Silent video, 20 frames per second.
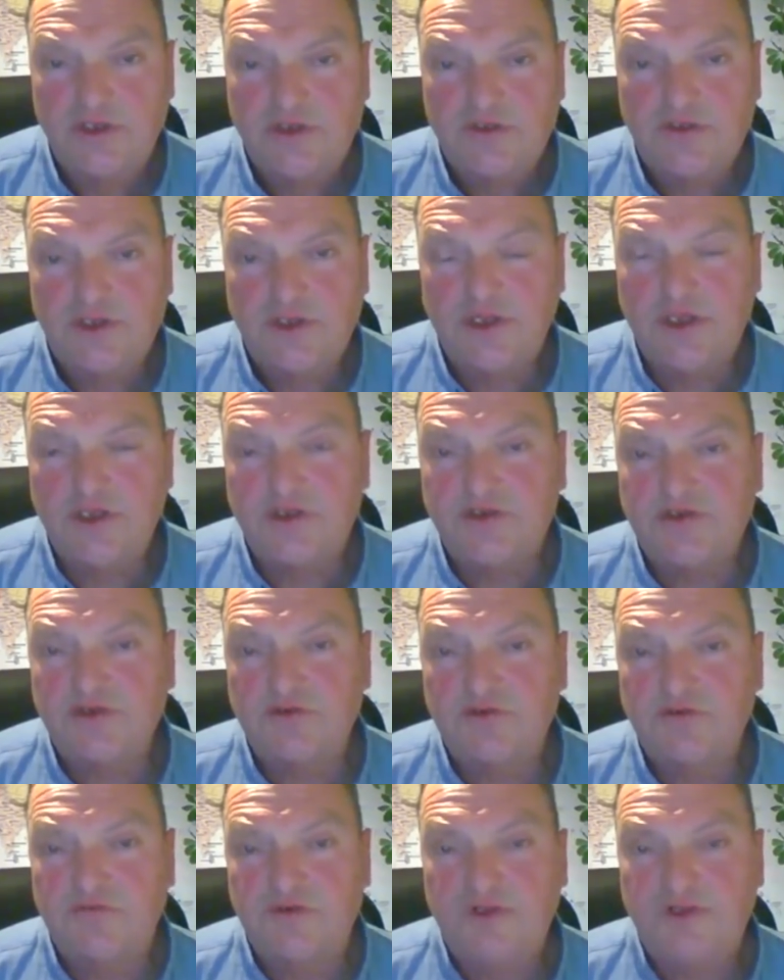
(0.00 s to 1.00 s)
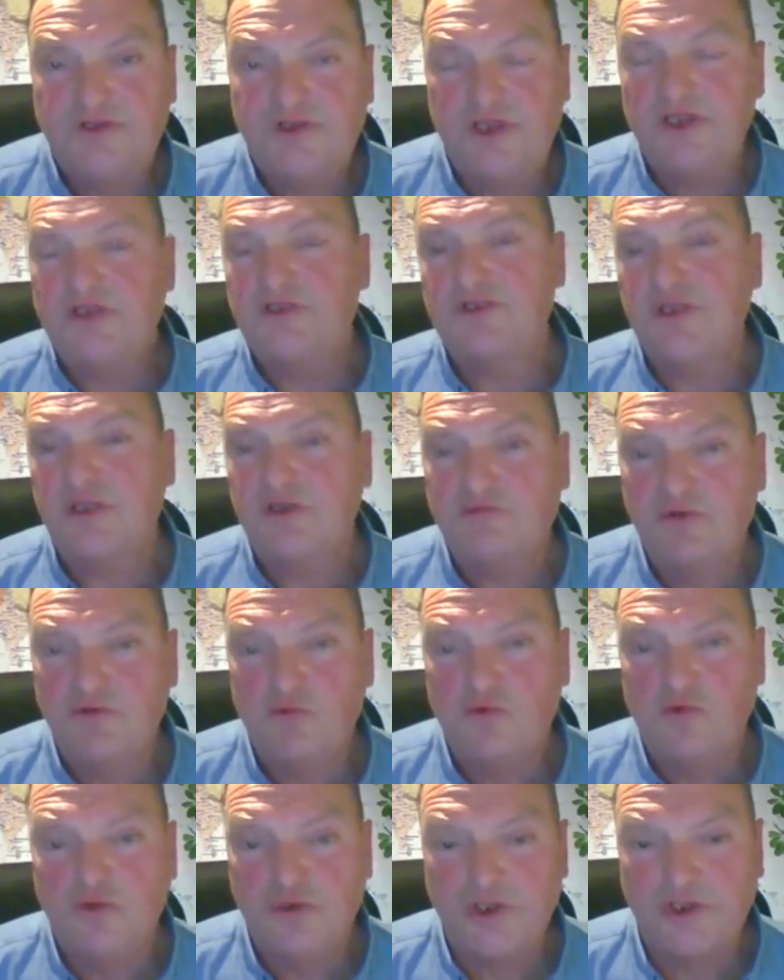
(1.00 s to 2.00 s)
So they're two fantastic,
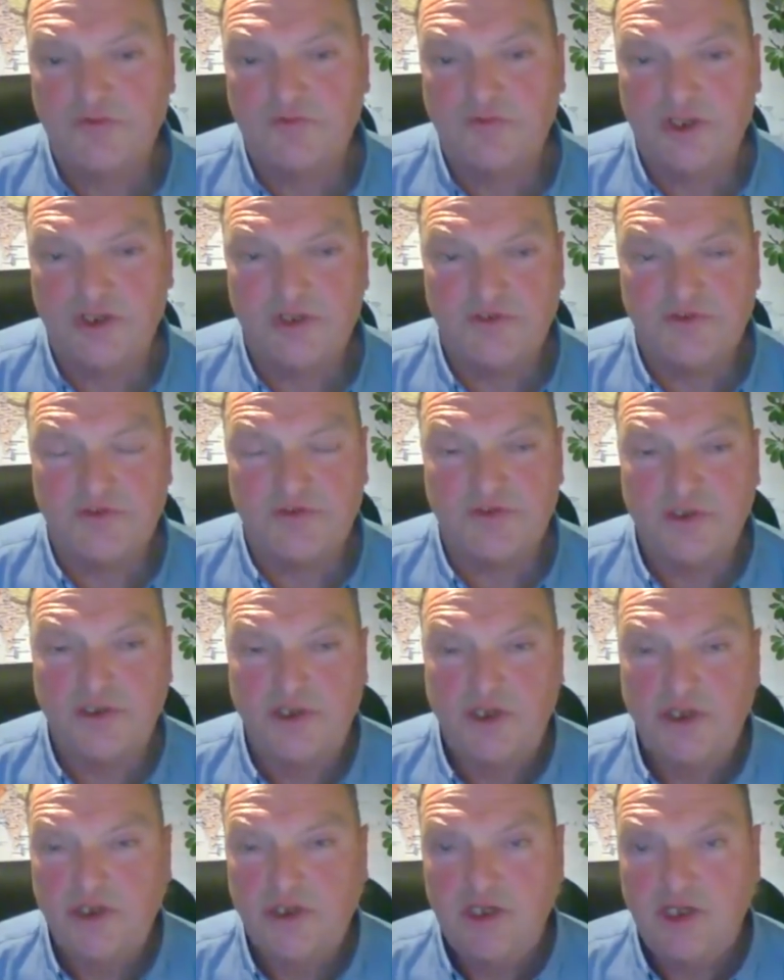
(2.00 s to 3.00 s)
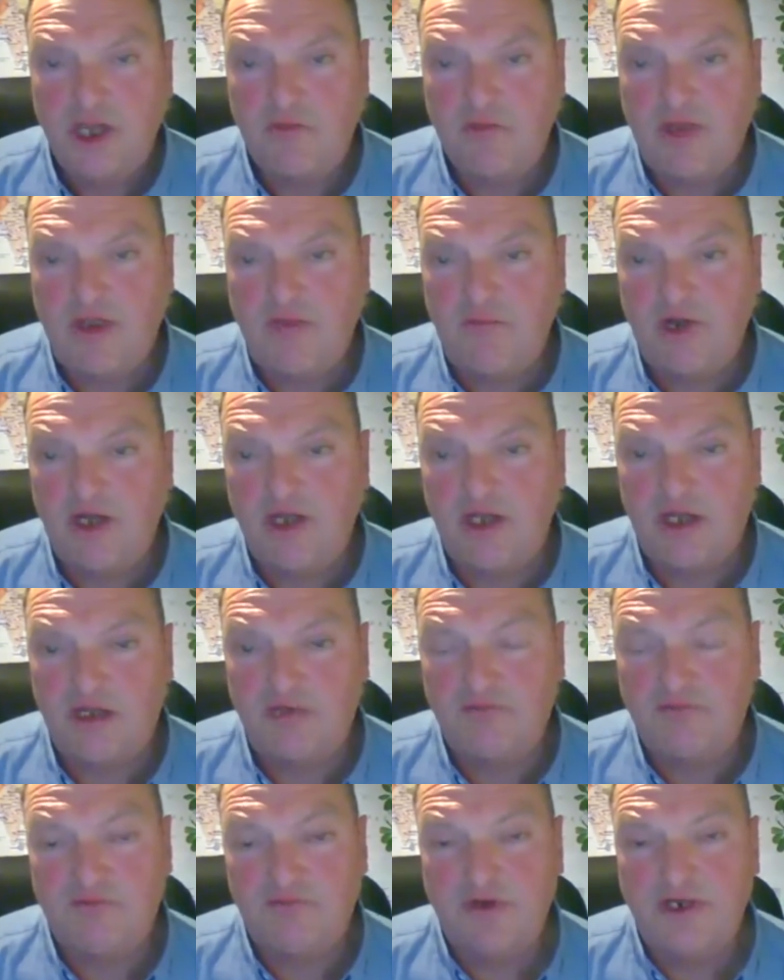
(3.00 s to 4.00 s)
rewarding things about my
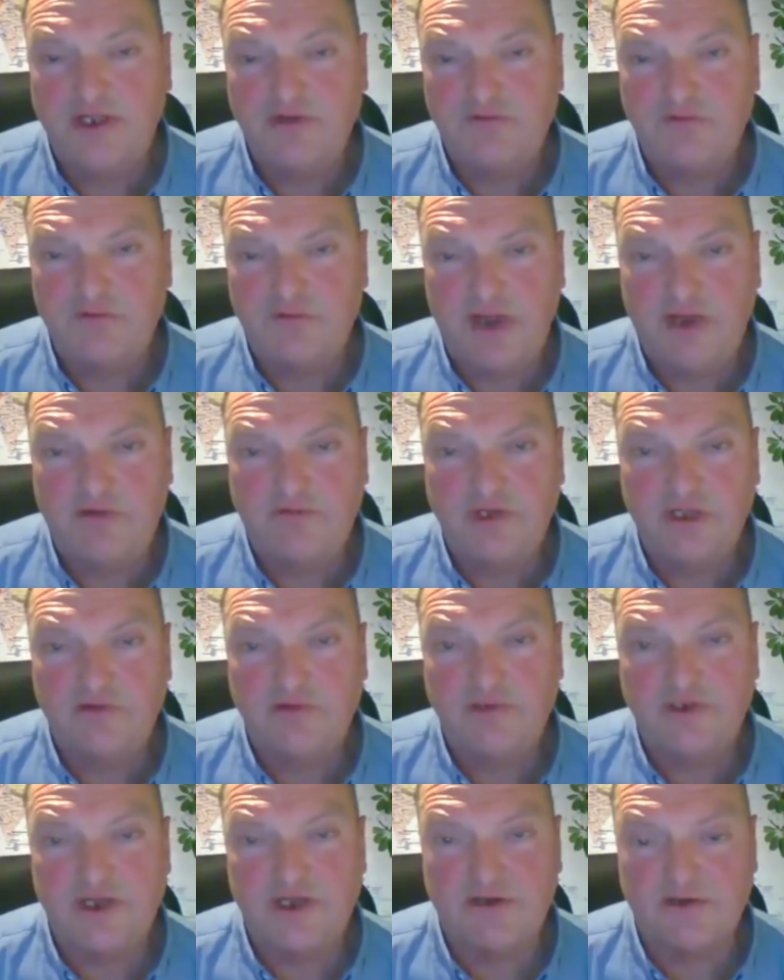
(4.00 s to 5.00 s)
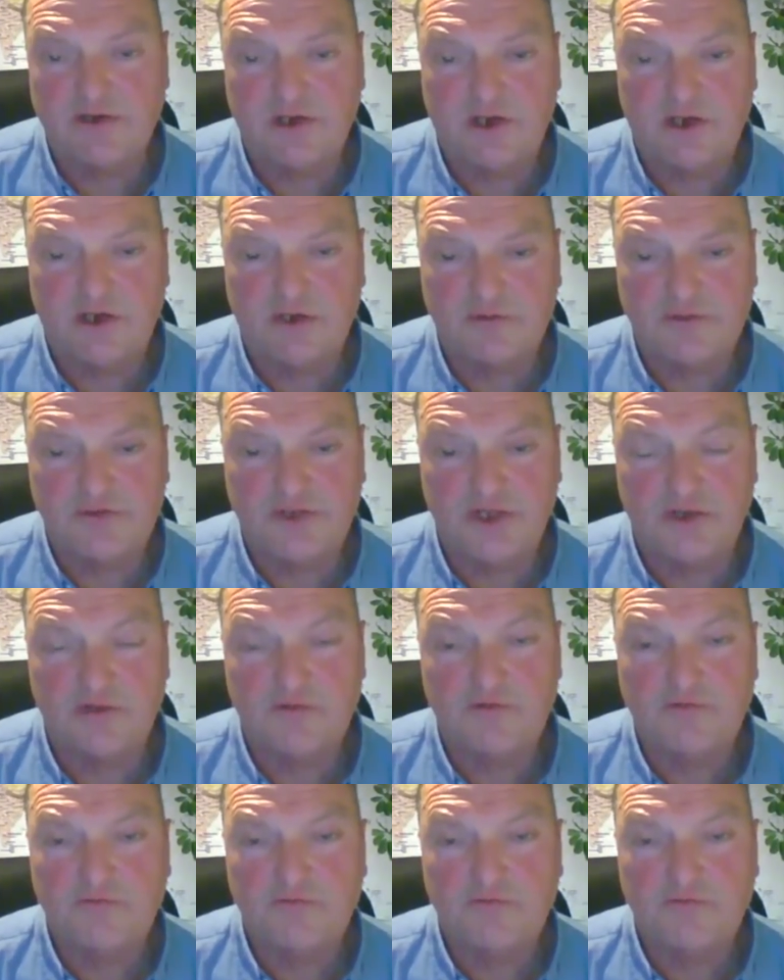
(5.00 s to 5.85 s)
life already from having quit alcohol. So